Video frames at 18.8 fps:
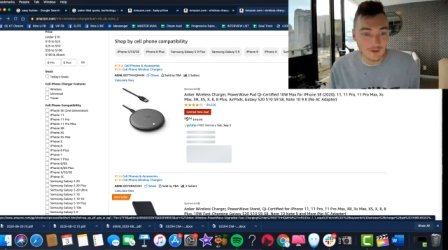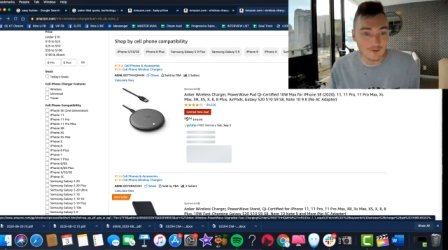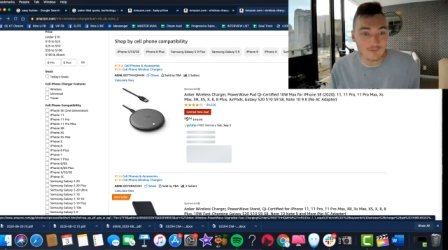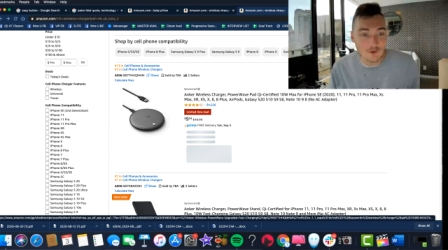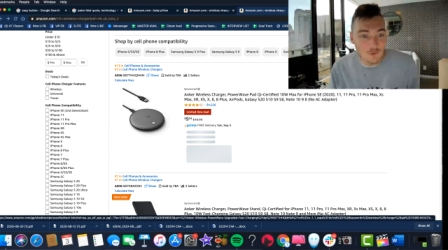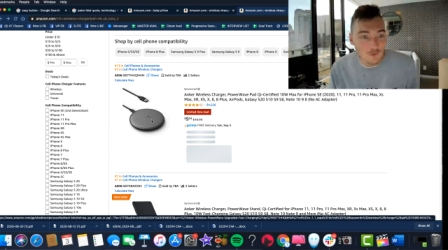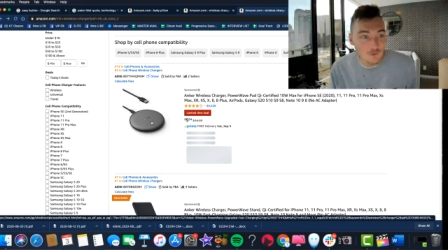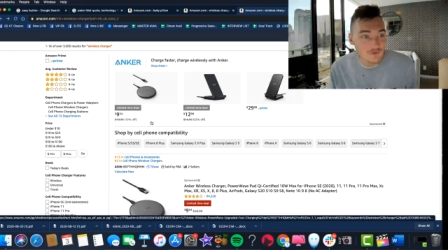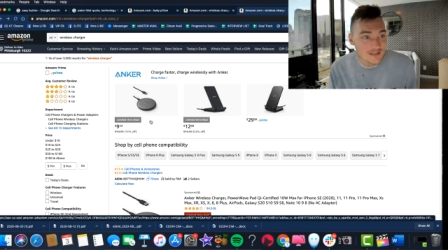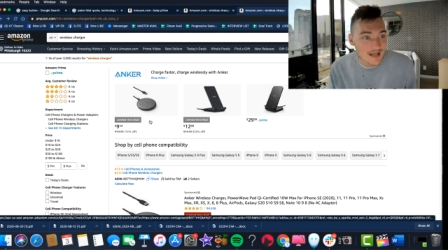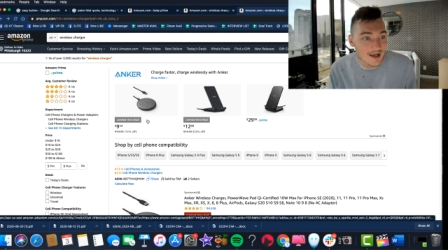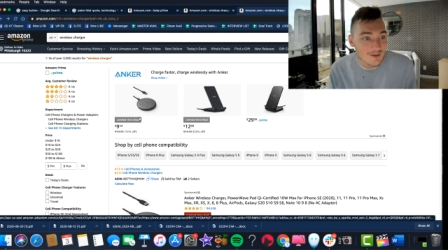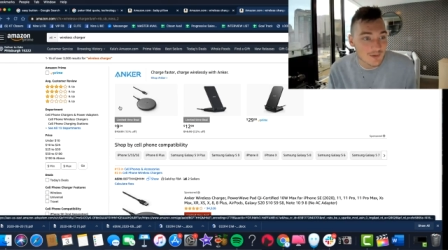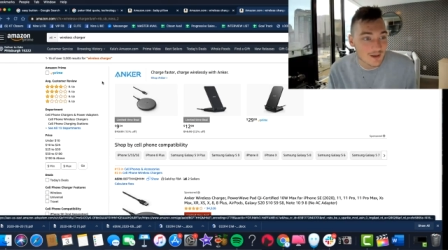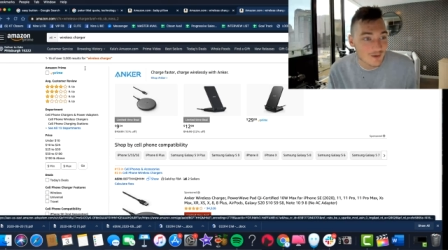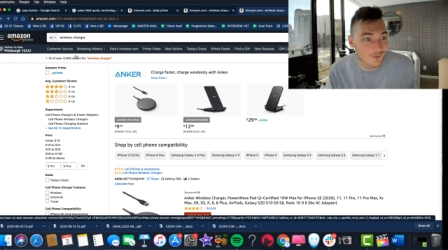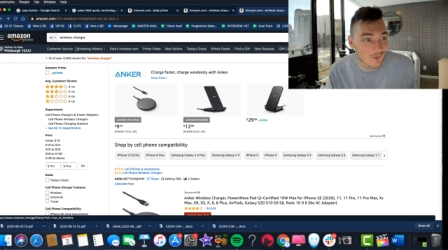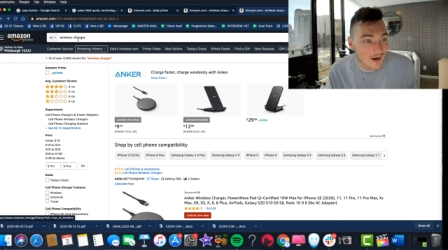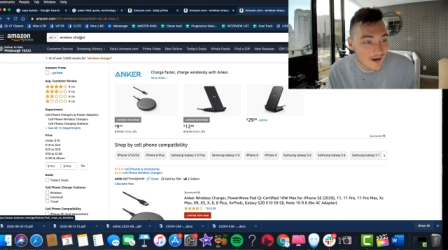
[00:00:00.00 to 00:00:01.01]
If you type
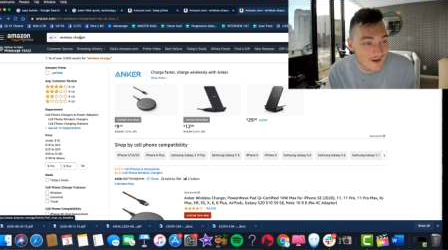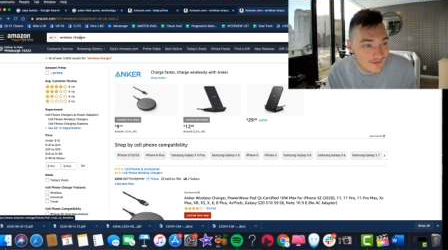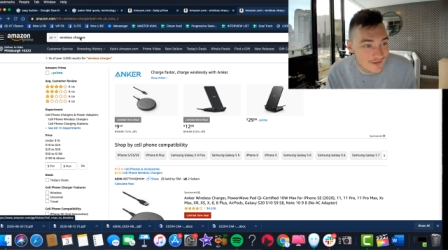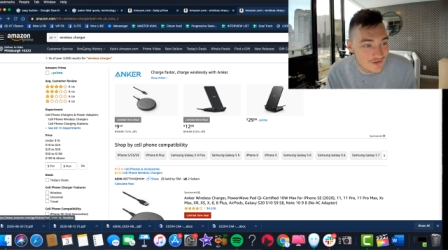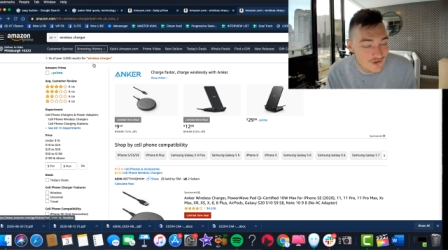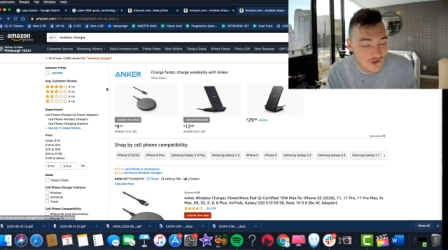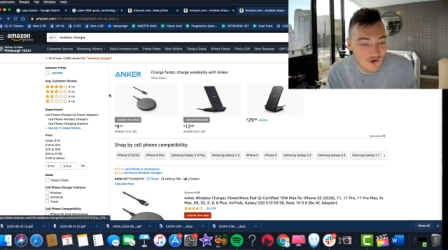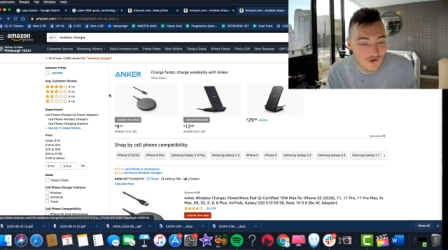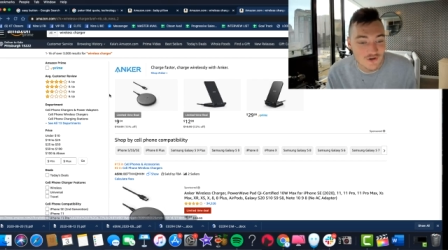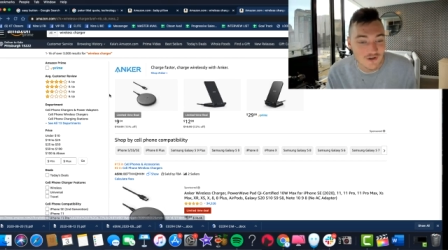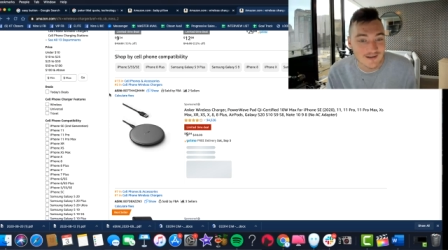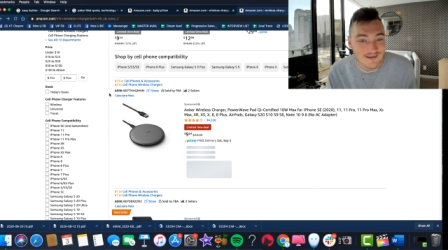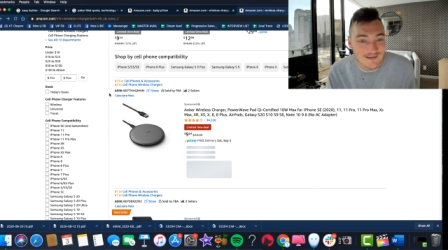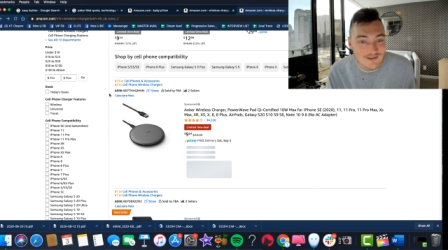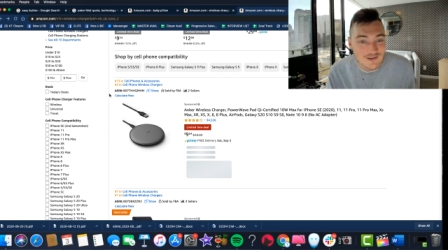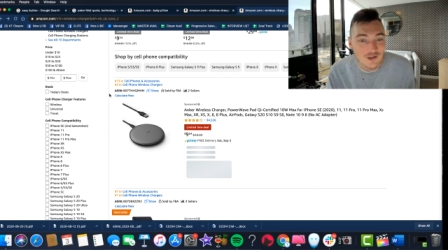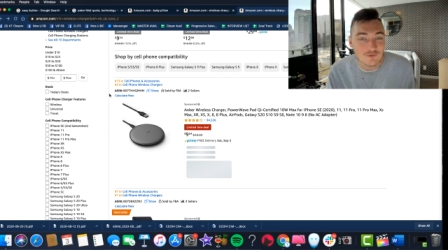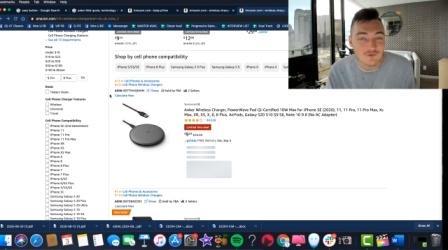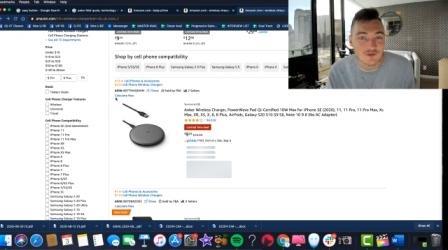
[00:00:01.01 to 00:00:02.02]
in wireless charger and
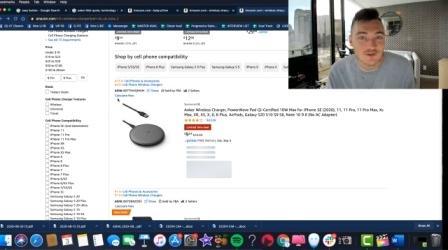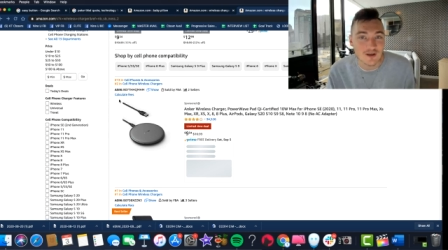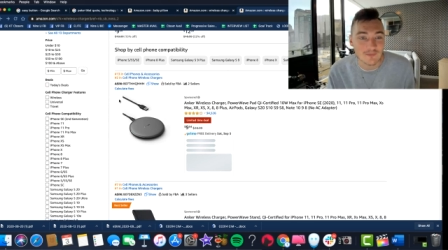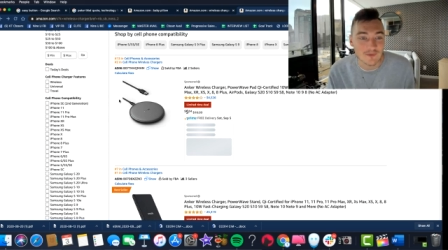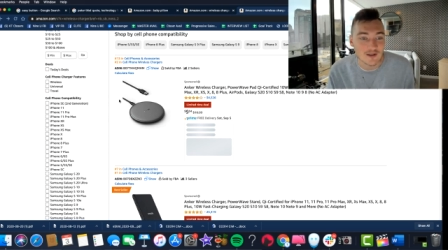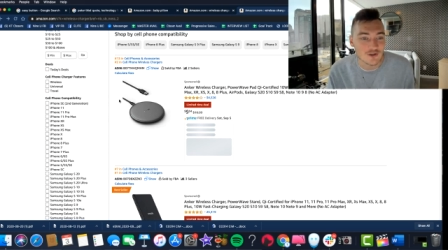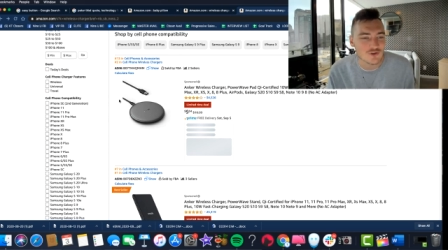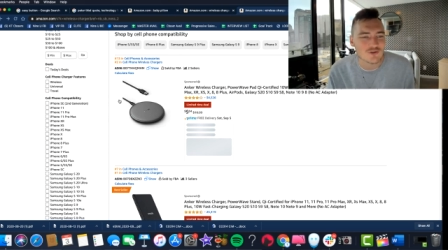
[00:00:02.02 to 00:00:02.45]
search for something,